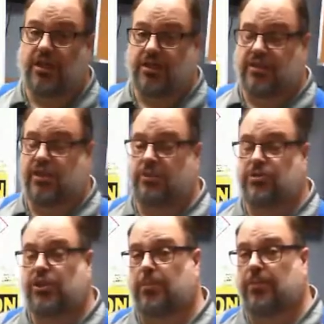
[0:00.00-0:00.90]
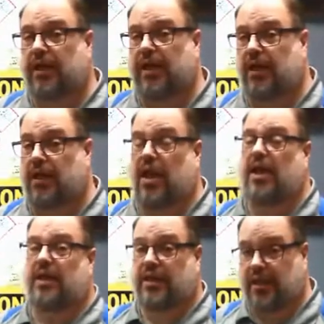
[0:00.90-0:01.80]
This comes into play a
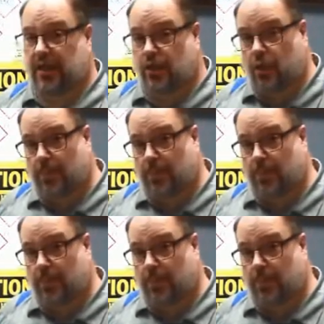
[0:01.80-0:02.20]
lot, again,